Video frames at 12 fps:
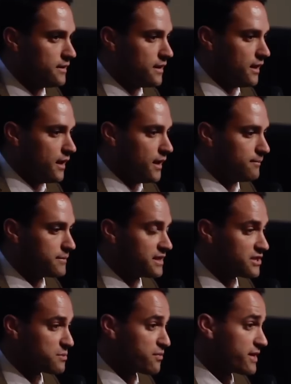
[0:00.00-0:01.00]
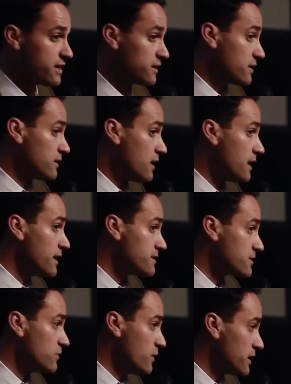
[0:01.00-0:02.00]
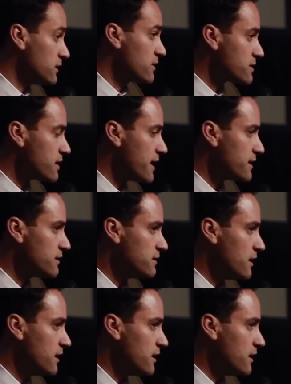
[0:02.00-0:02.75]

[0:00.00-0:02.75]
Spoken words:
Because it's pretty clear-cut as to what it looks like.